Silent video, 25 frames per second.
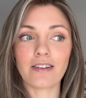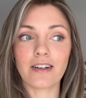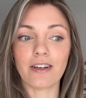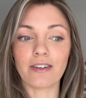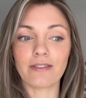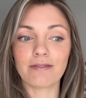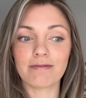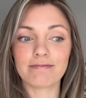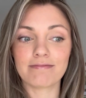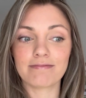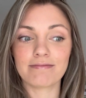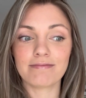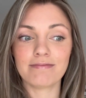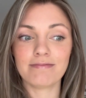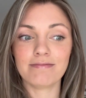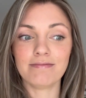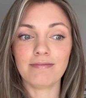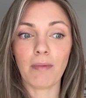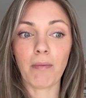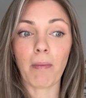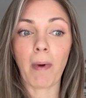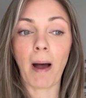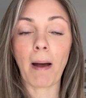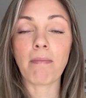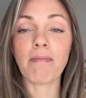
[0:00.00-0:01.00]
know,
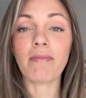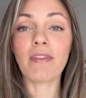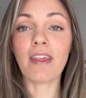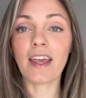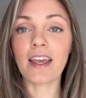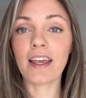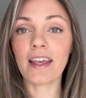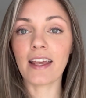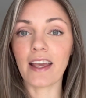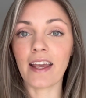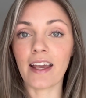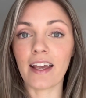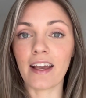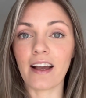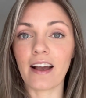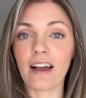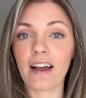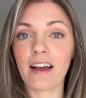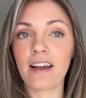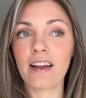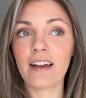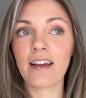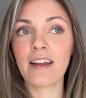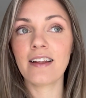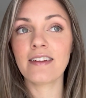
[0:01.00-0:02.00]
but I'm thinking
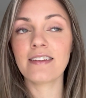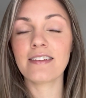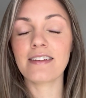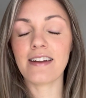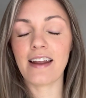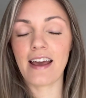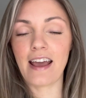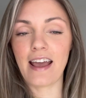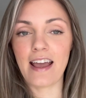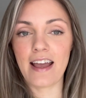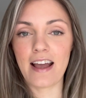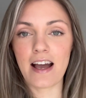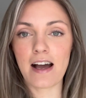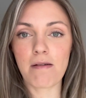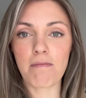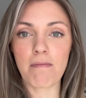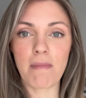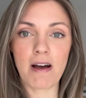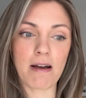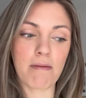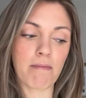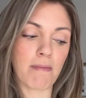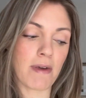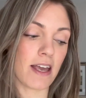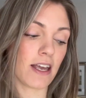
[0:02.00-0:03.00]
today I
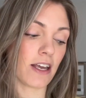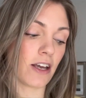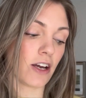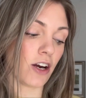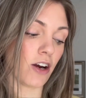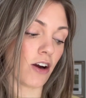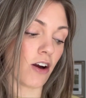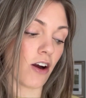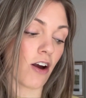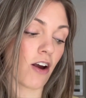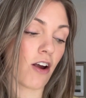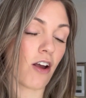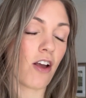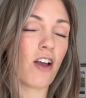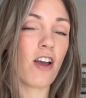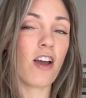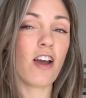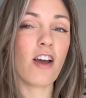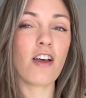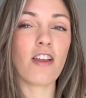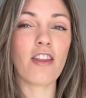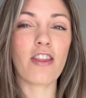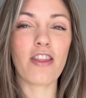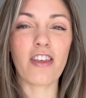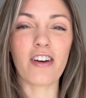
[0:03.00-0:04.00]
might make her
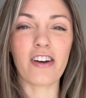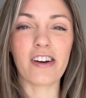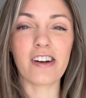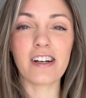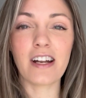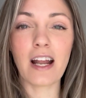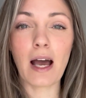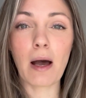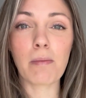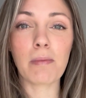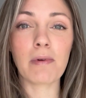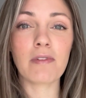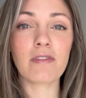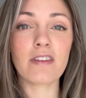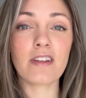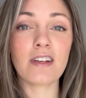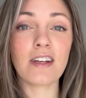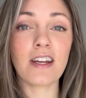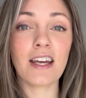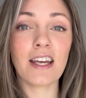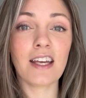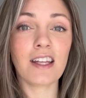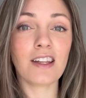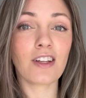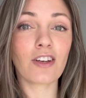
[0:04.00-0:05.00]
third nap of the
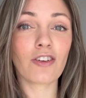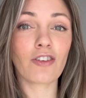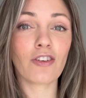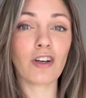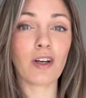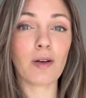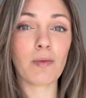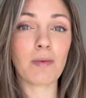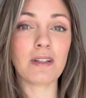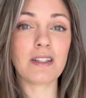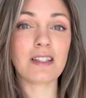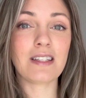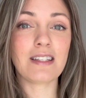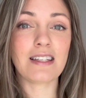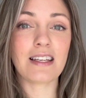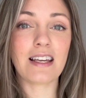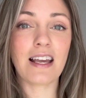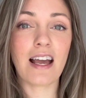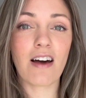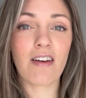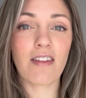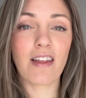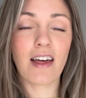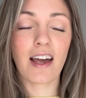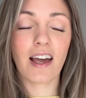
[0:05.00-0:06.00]
day in the crib and see
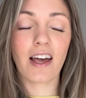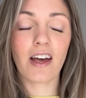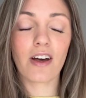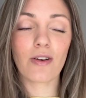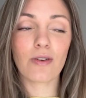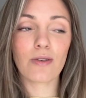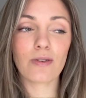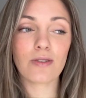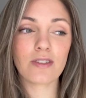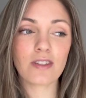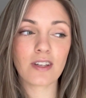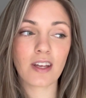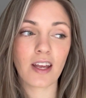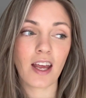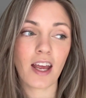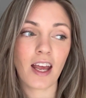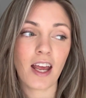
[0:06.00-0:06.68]
how that goes.